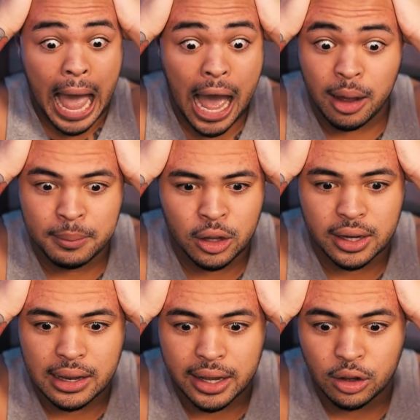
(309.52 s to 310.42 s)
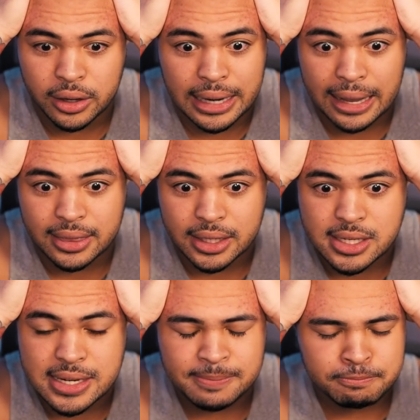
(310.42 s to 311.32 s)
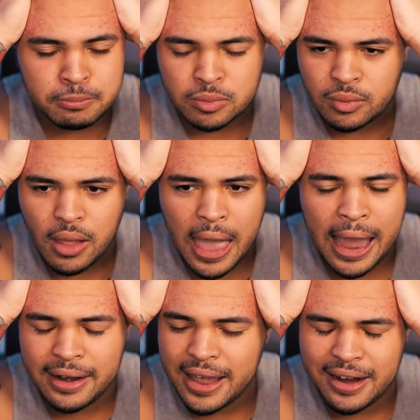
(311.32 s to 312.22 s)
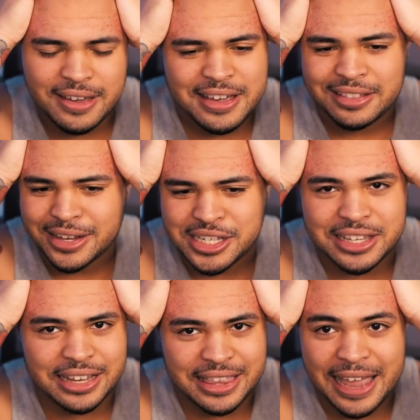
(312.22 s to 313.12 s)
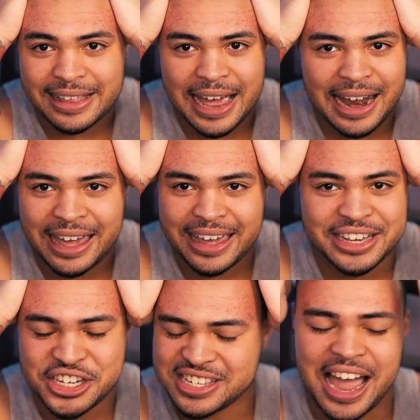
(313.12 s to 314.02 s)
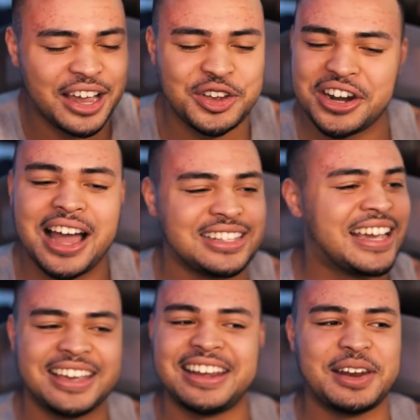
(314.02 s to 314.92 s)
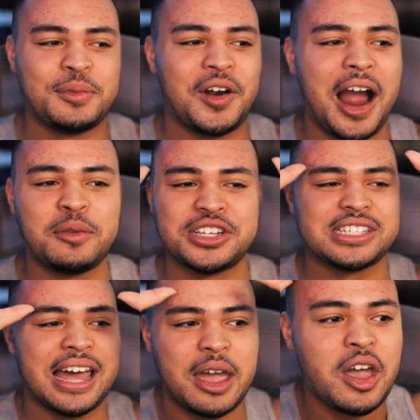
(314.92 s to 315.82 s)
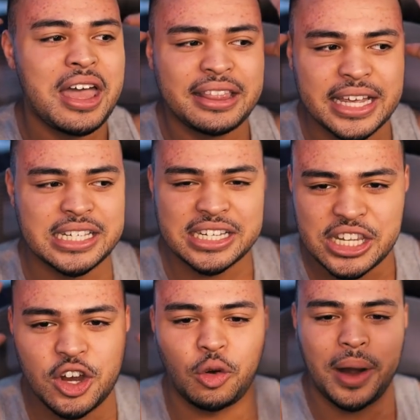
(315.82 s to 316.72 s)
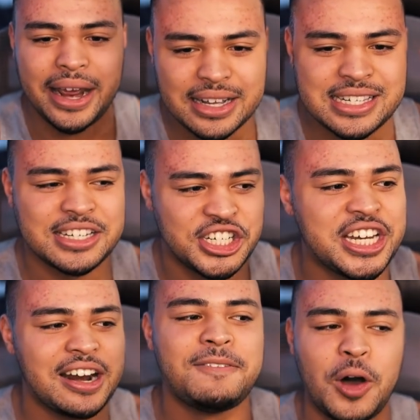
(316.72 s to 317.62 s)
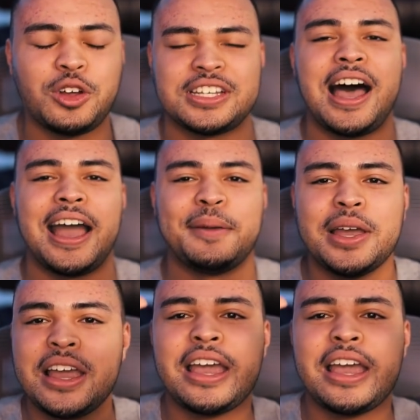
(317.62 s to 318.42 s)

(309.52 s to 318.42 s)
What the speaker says: how I'm looking at this. And then this is the thing that like, I could not take it anymore. I was just like, this is the greatest shit of all time.